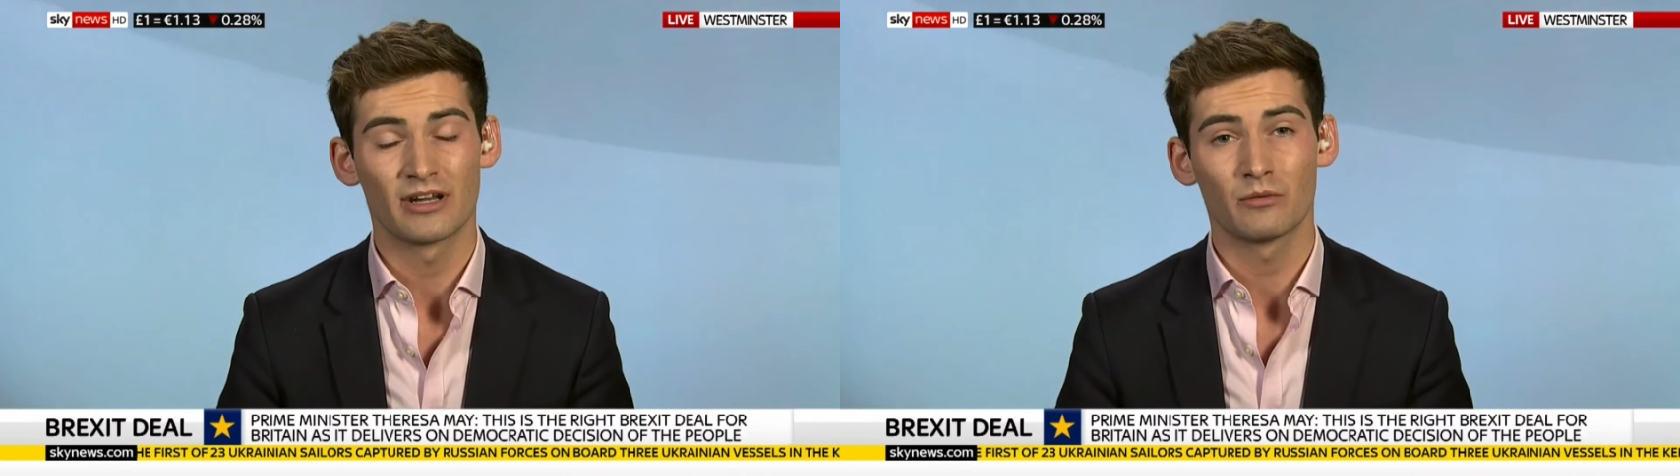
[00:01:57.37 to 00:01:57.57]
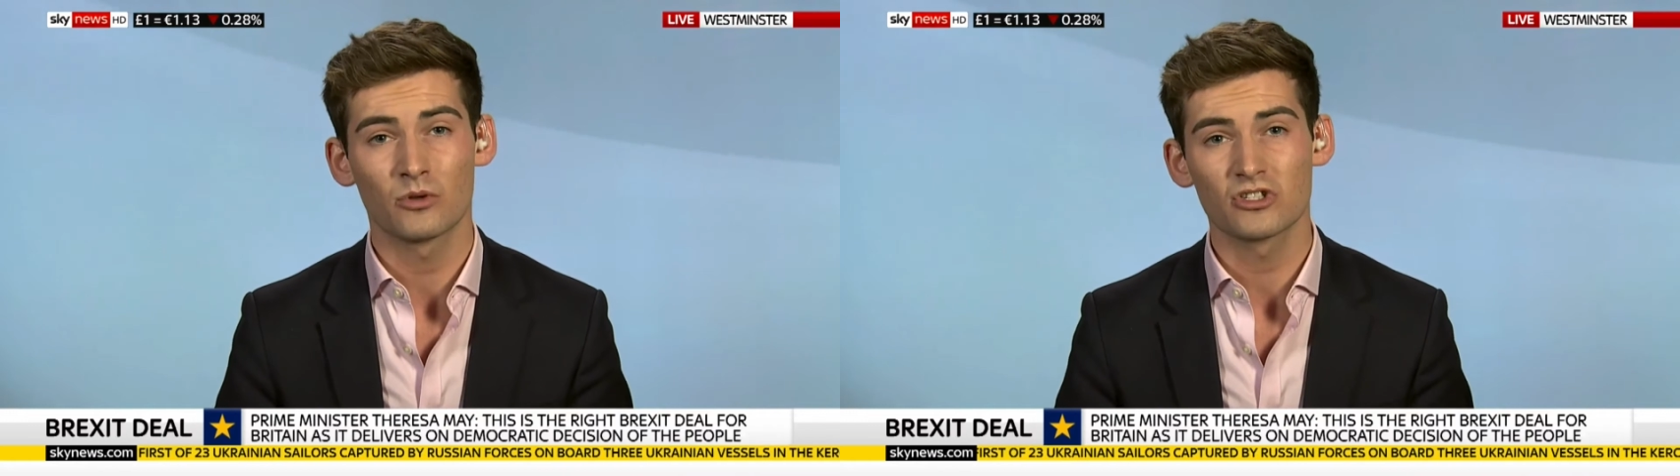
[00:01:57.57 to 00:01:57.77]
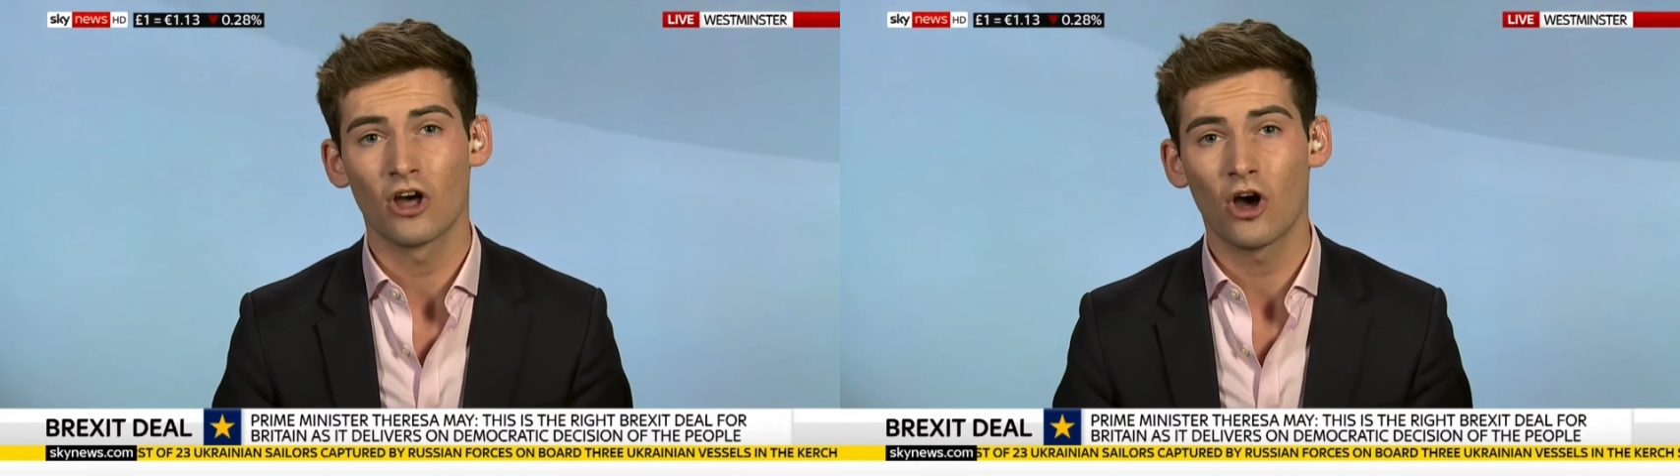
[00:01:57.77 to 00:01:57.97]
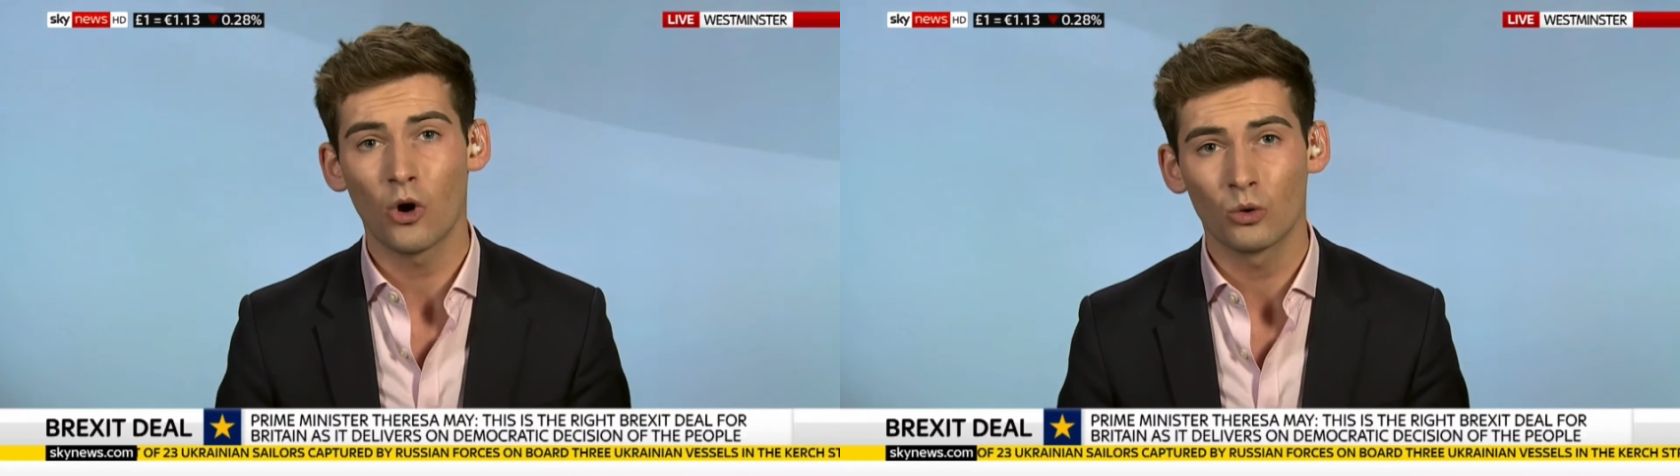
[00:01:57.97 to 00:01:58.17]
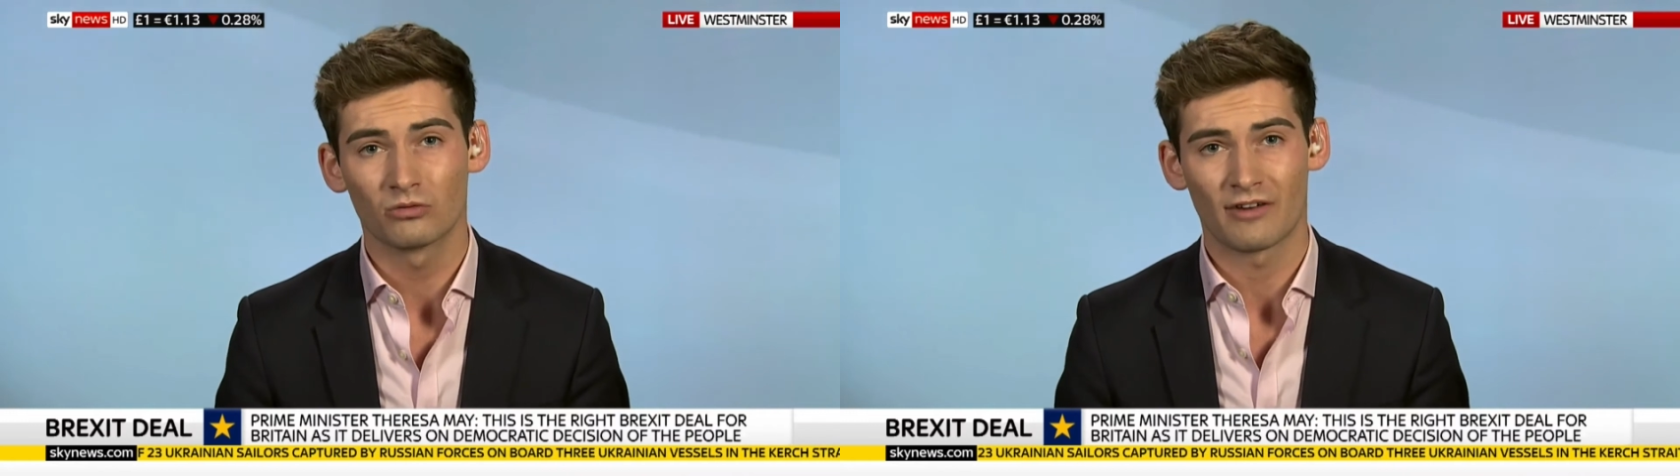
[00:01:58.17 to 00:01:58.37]
but it wasn't the
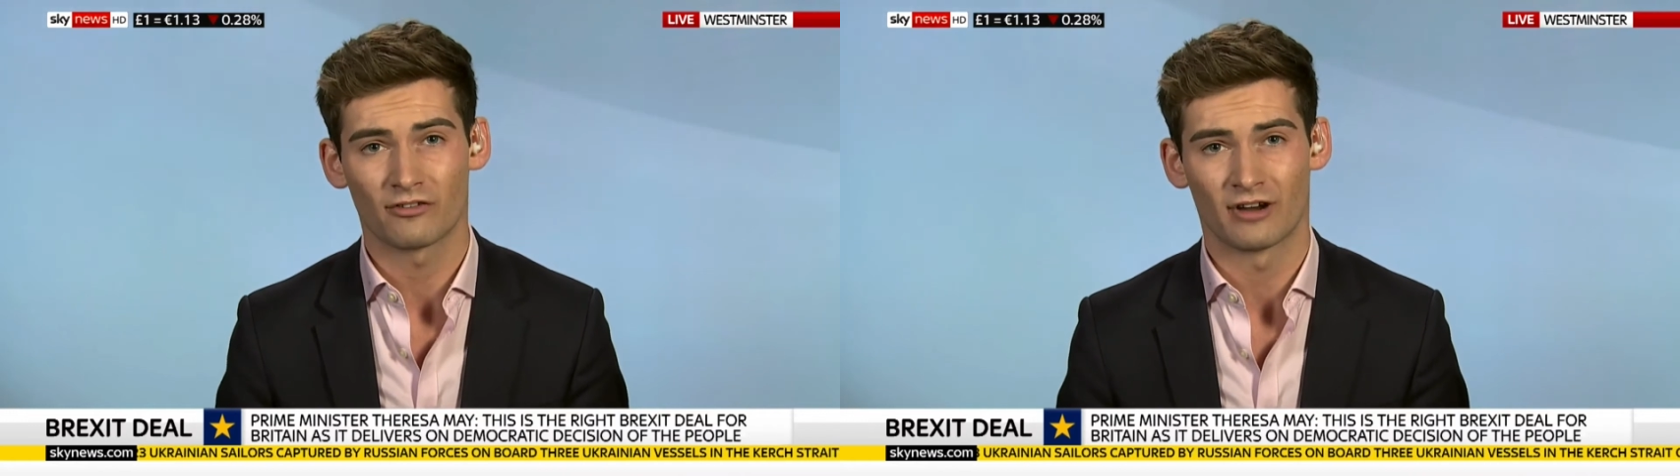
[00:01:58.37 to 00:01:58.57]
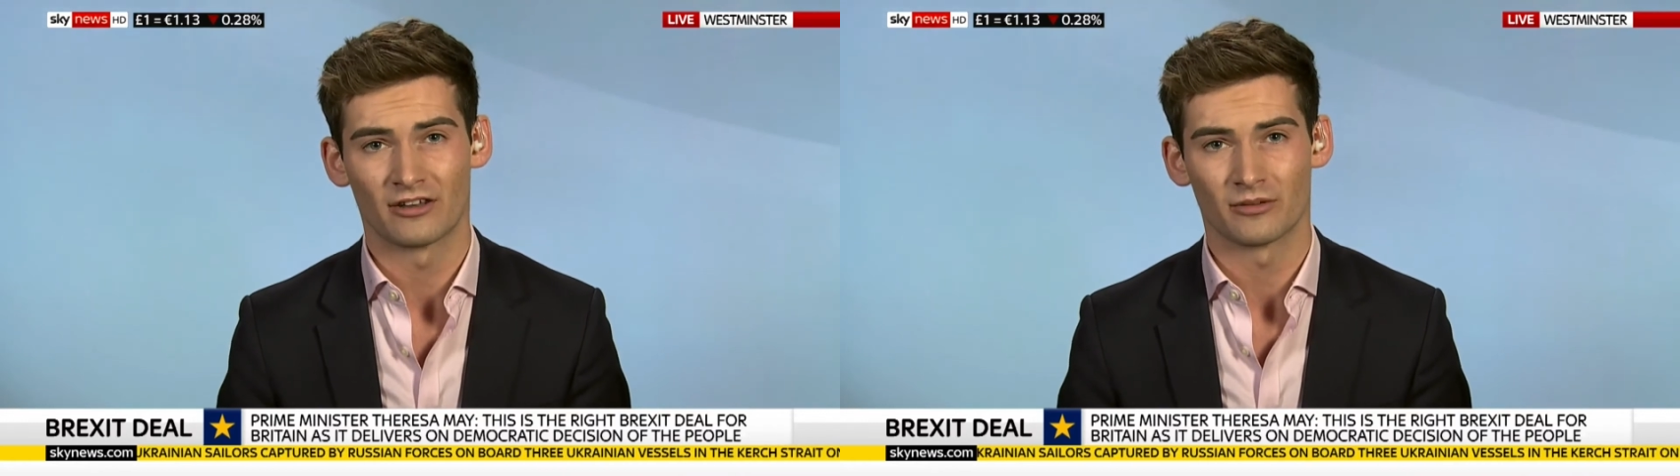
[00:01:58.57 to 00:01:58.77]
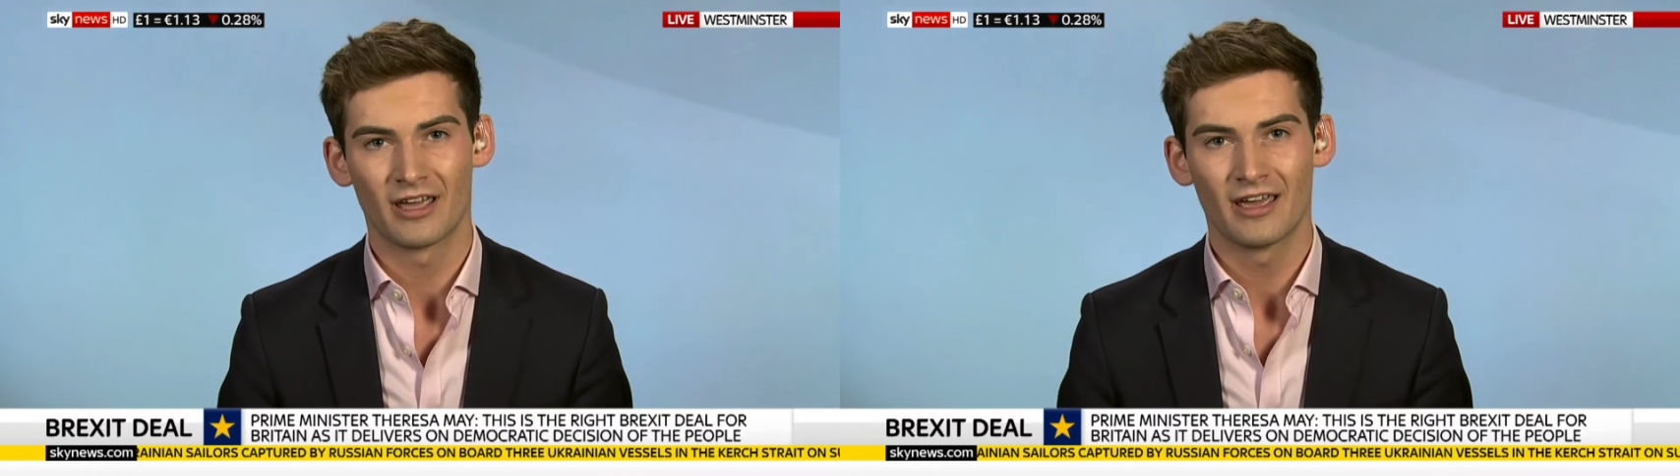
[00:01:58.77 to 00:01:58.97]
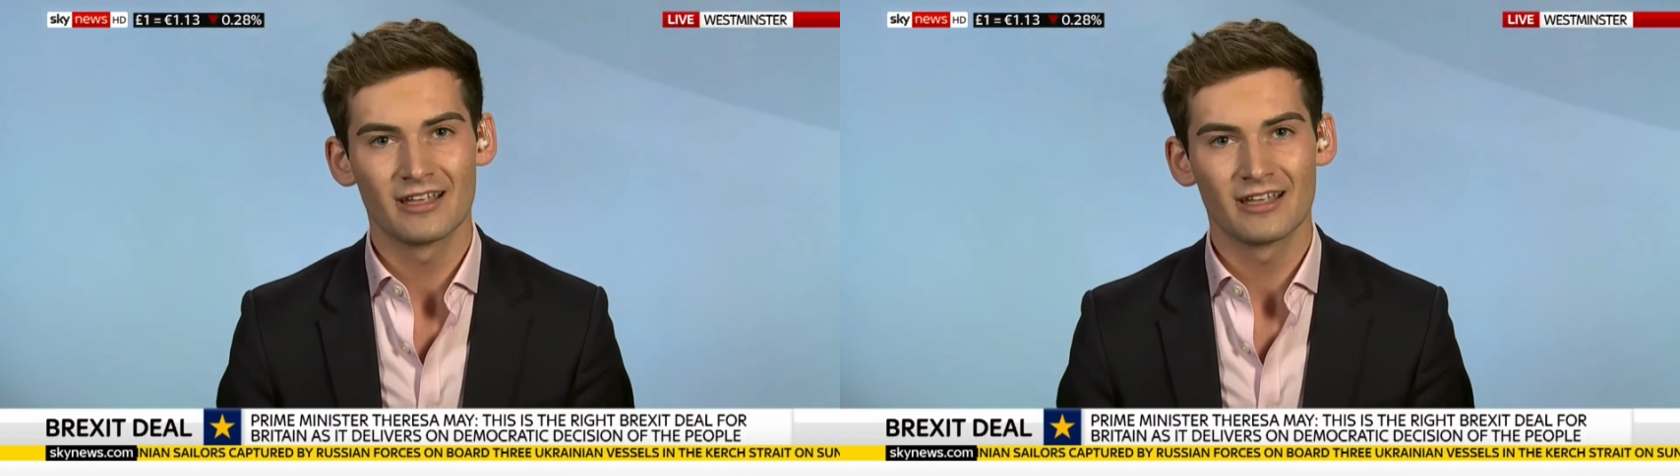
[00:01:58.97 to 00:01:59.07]
whole referendum.